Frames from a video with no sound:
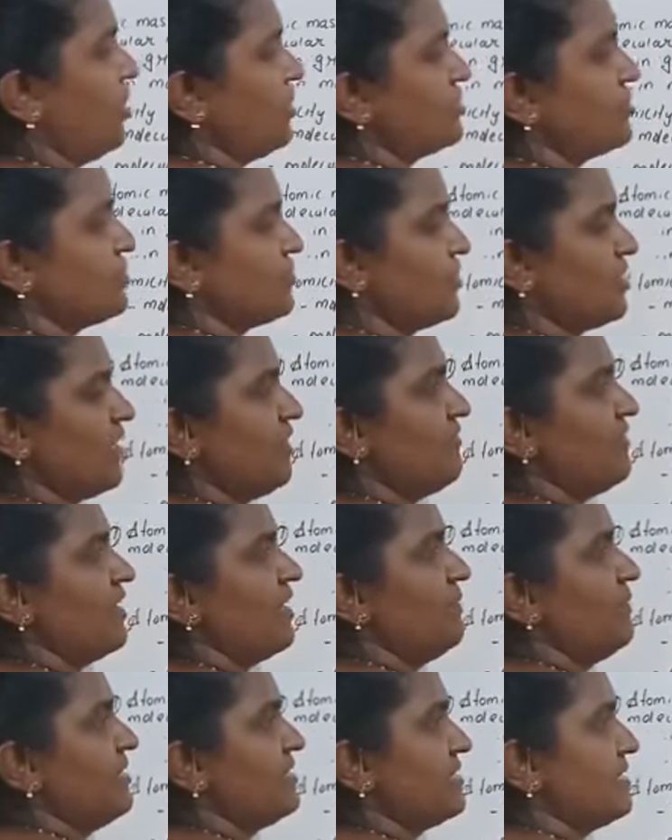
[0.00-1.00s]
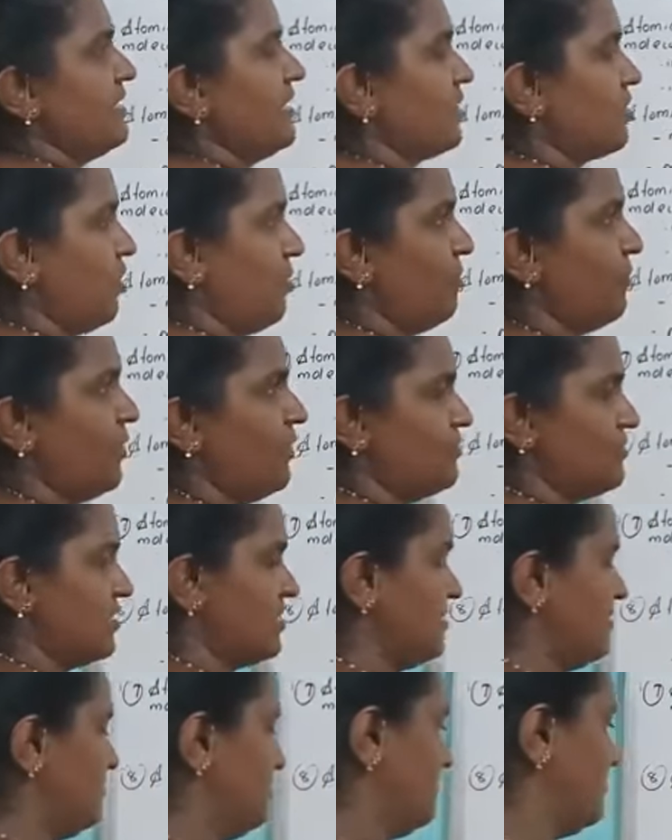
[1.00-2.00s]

constant of elements in a compound.